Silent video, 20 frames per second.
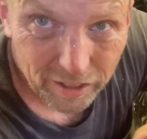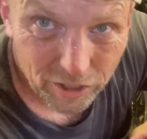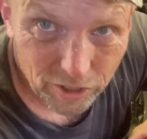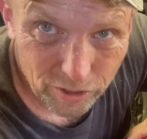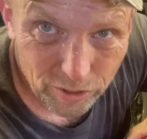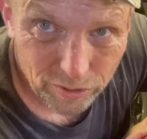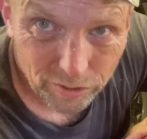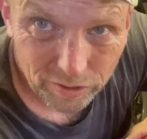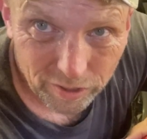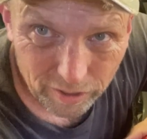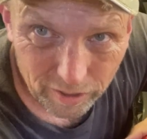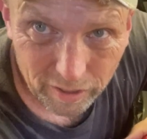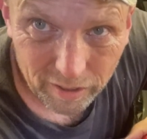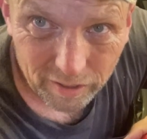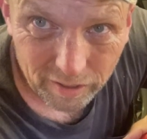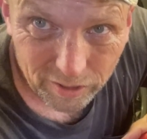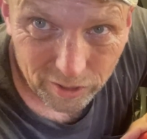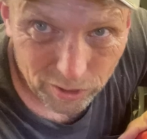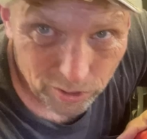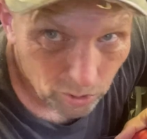used to
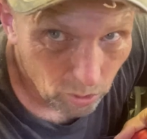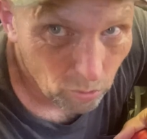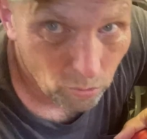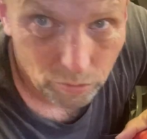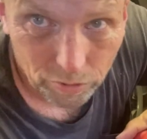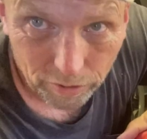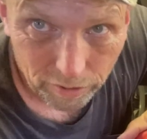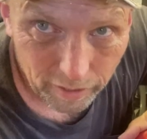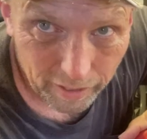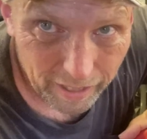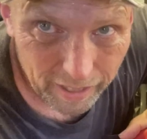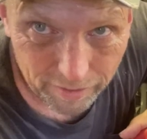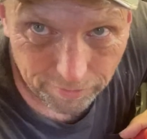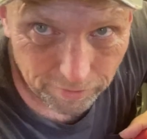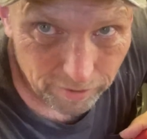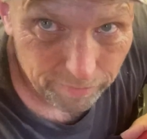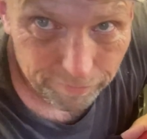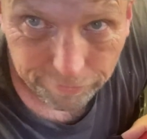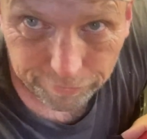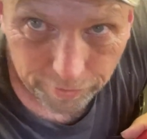solar. Have
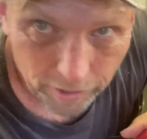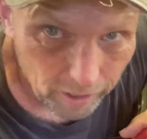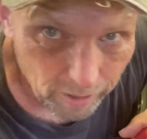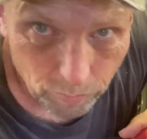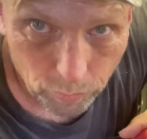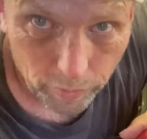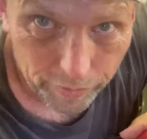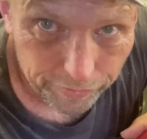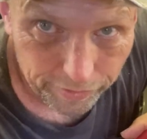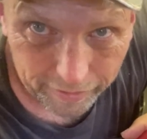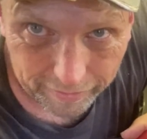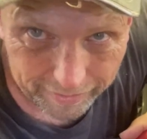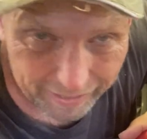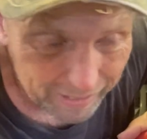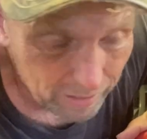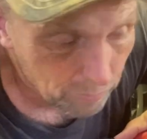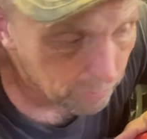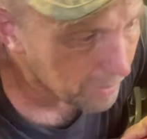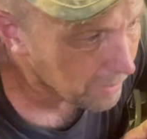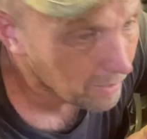some fun with it.
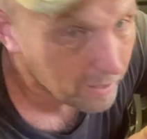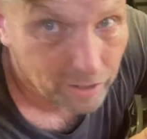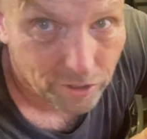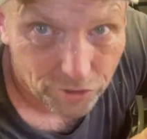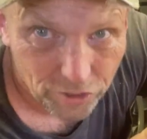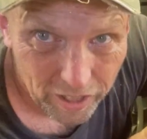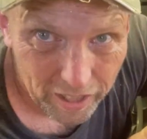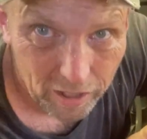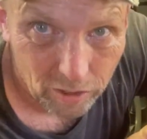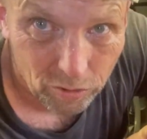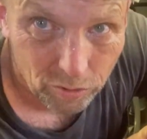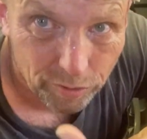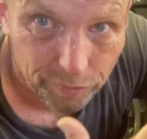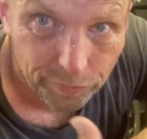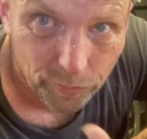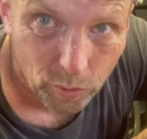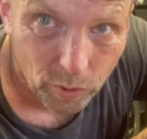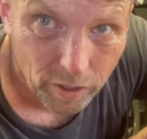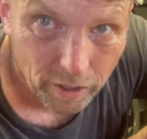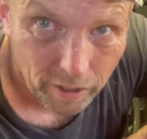That's what this channel's
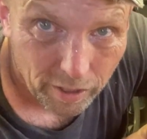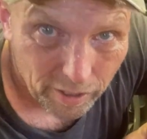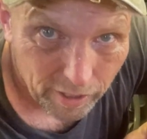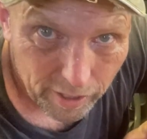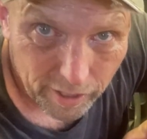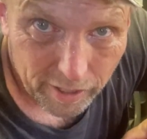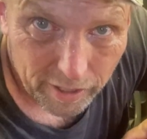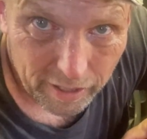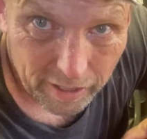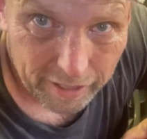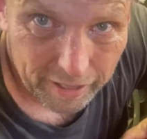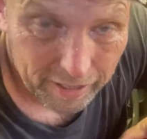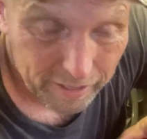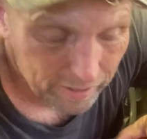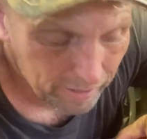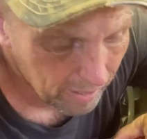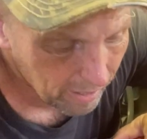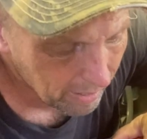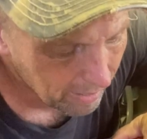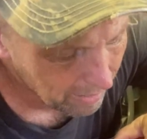for
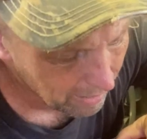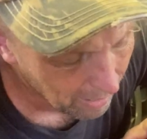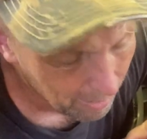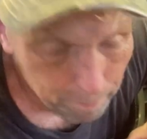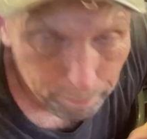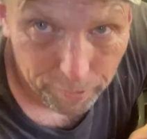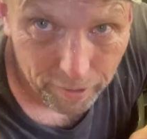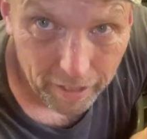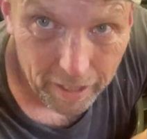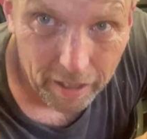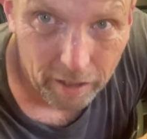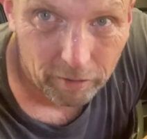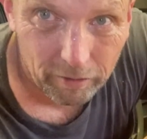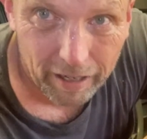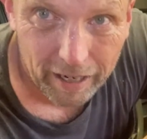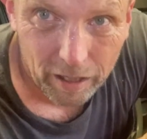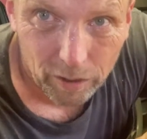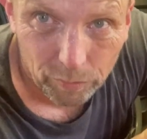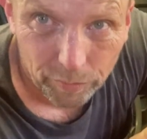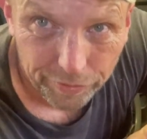is uh, I'm playing
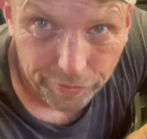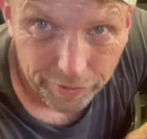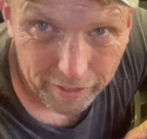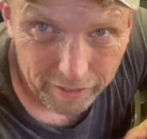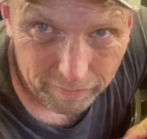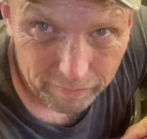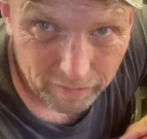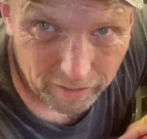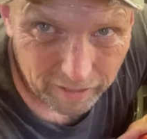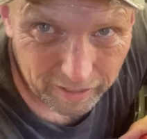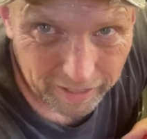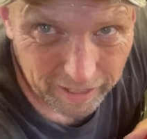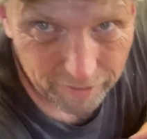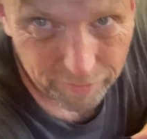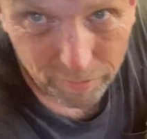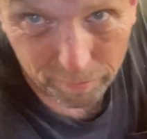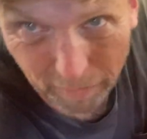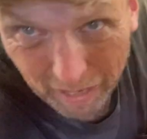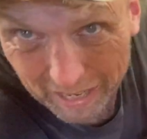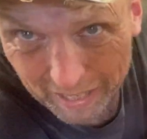around with it,
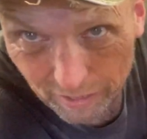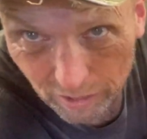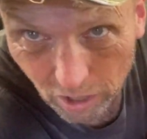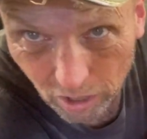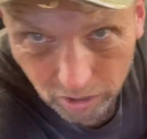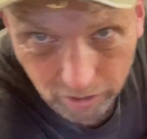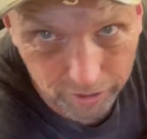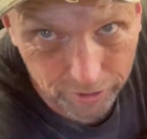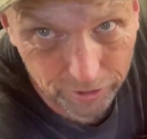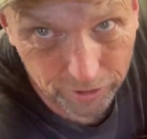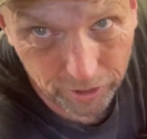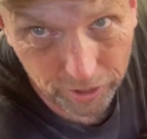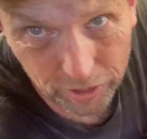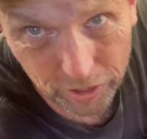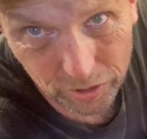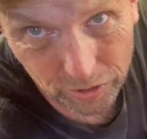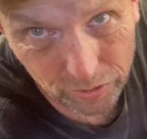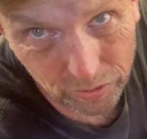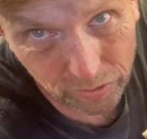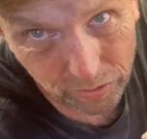giving my knowledge to
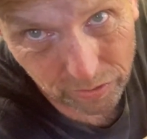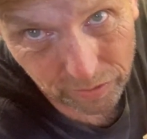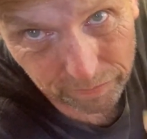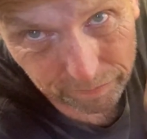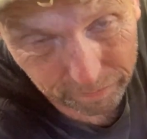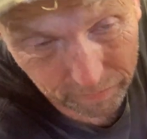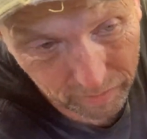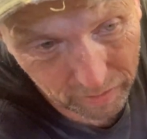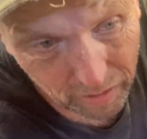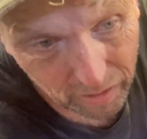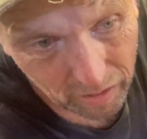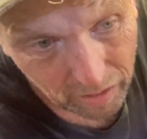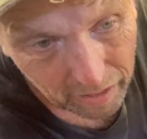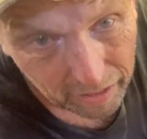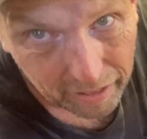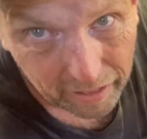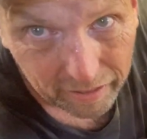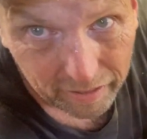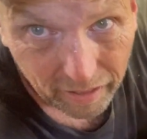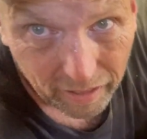you.
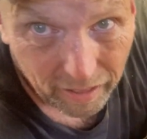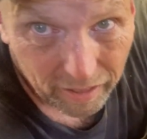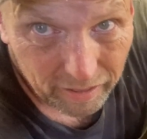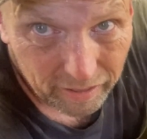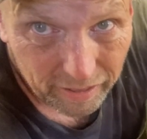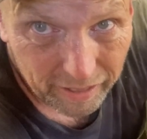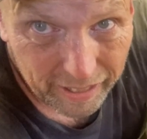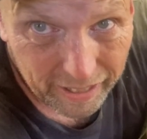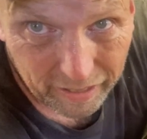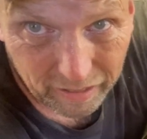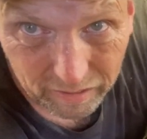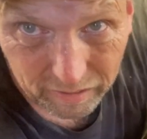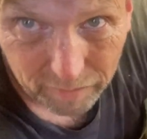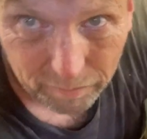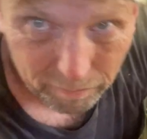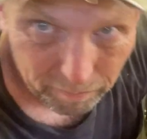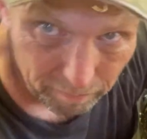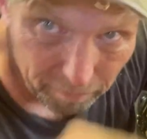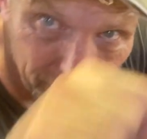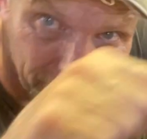And uh, heck,
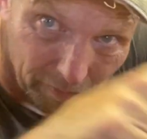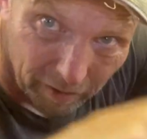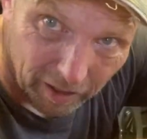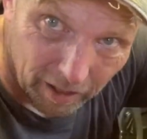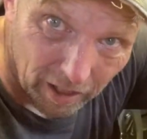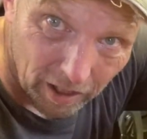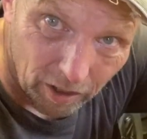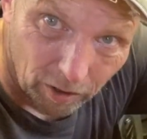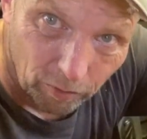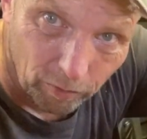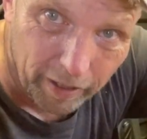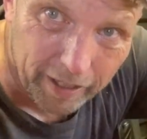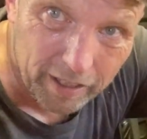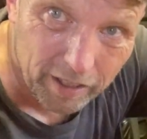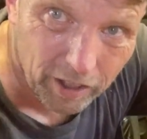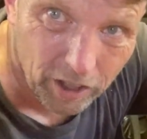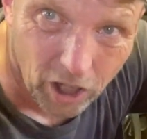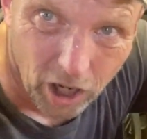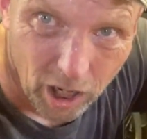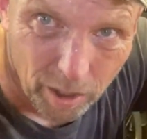write in
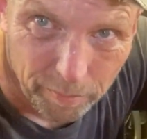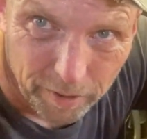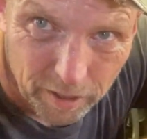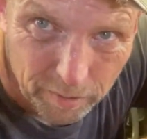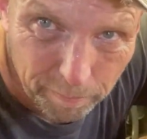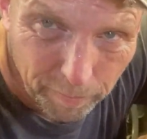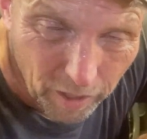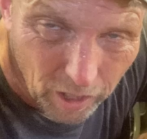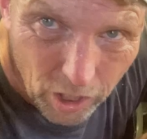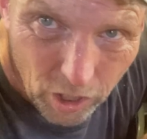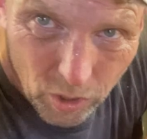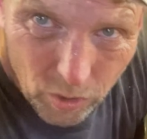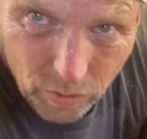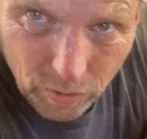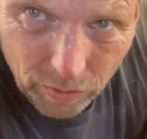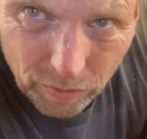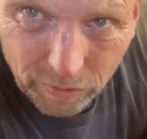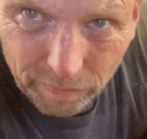the comments below,